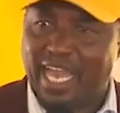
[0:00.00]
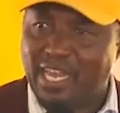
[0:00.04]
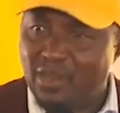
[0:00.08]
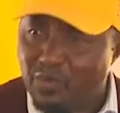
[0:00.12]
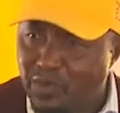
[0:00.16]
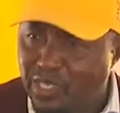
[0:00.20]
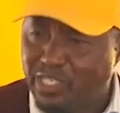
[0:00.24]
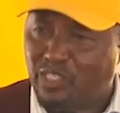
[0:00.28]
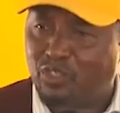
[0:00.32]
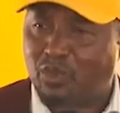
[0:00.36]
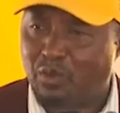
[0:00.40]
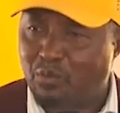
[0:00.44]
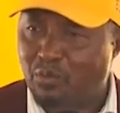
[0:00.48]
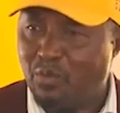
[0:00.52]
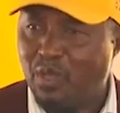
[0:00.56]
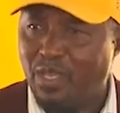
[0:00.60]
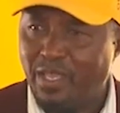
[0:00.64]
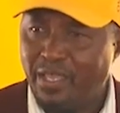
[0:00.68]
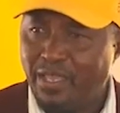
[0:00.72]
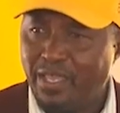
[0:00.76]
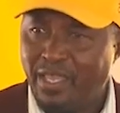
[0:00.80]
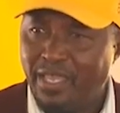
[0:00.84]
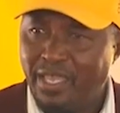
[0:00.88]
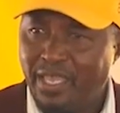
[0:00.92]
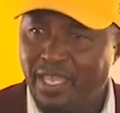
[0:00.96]
and wisdom.
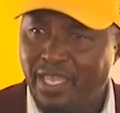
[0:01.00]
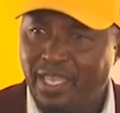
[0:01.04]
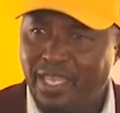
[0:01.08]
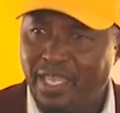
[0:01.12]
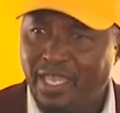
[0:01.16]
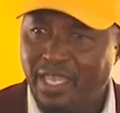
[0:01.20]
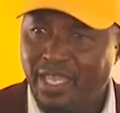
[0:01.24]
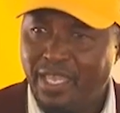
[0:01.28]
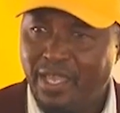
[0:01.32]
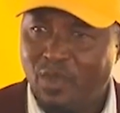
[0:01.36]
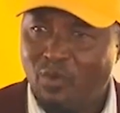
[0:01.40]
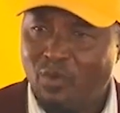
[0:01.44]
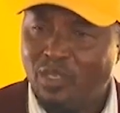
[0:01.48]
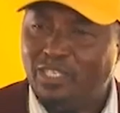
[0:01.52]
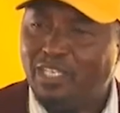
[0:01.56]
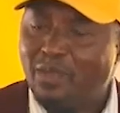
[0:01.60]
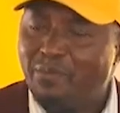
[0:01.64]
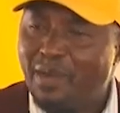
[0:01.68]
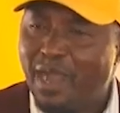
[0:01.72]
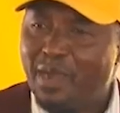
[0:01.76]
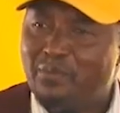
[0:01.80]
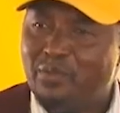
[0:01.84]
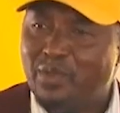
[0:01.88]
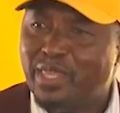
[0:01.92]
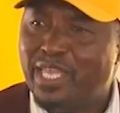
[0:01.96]
Kwa
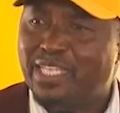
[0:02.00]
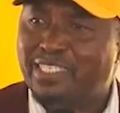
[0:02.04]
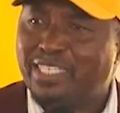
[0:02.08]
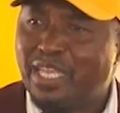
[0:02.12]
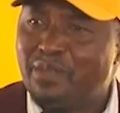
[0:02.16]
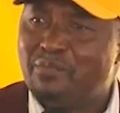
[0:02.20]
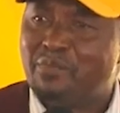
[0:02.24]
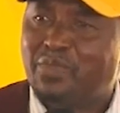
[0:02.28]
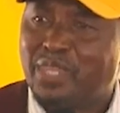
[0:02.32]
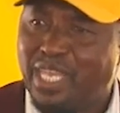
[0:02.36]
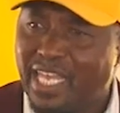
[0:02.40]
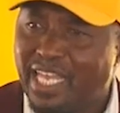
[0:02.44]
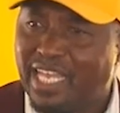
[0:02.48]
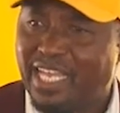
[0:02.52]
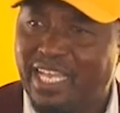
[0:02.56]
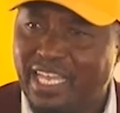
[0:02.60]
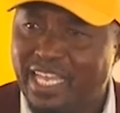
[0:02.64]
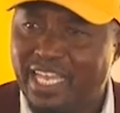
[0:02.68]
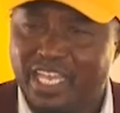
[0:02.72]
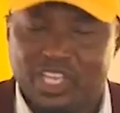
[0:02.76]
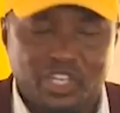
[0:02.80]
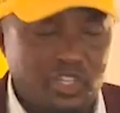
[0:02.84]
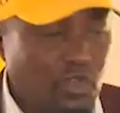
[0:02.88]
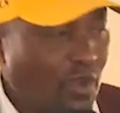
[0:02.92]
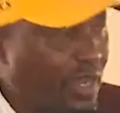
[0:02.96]
sababu the same thing,
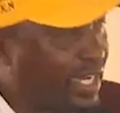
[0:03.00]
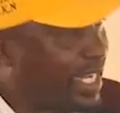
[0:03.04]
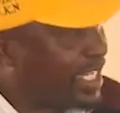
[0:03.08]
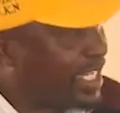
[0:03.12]
ndio